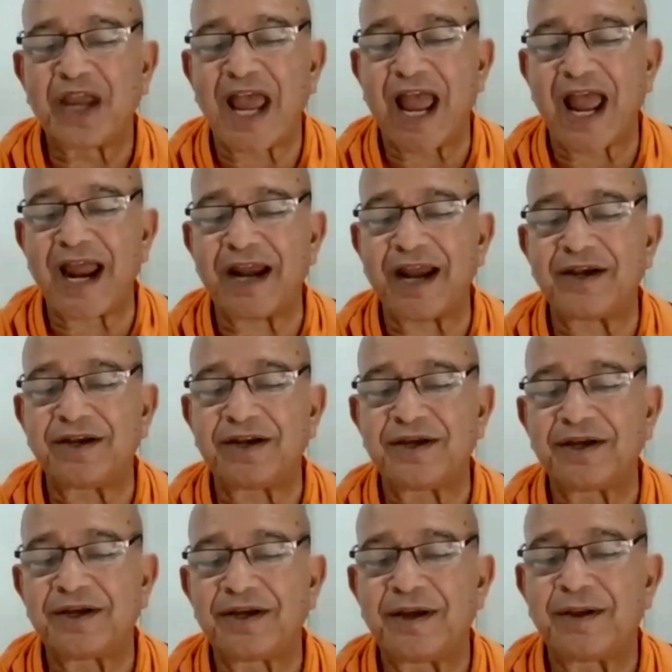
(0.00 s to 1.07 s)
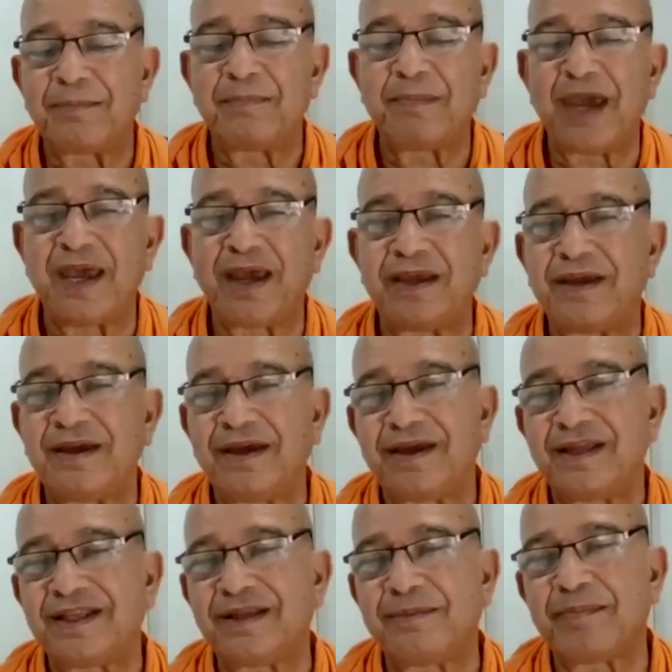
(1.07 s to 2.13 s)
and may
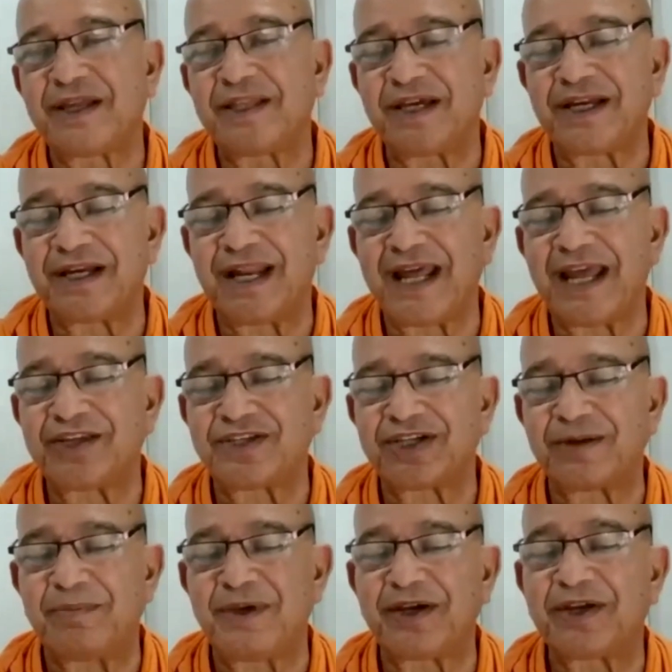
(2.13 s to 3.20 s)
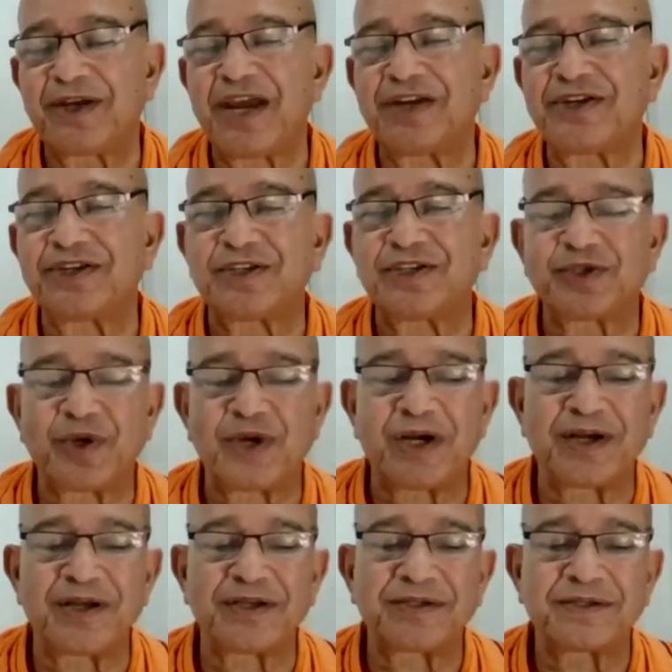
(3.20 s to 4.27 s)
the Mother Nature be gracious to
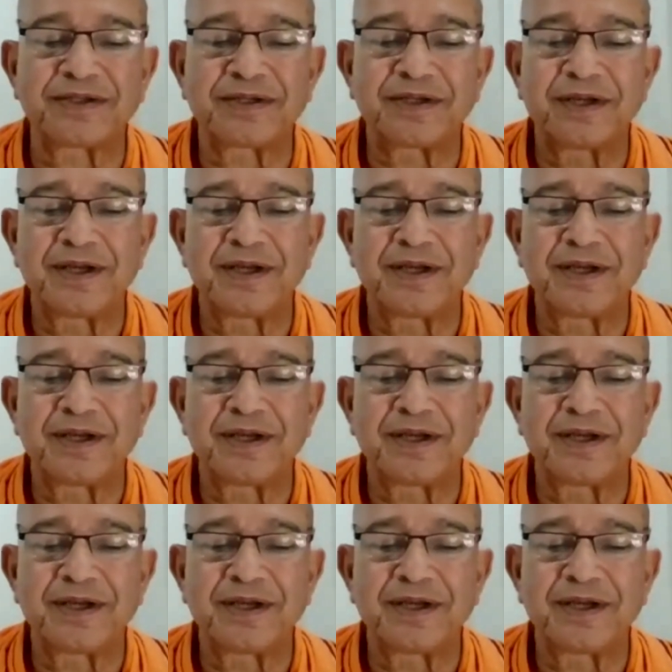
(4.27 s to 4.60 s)
us.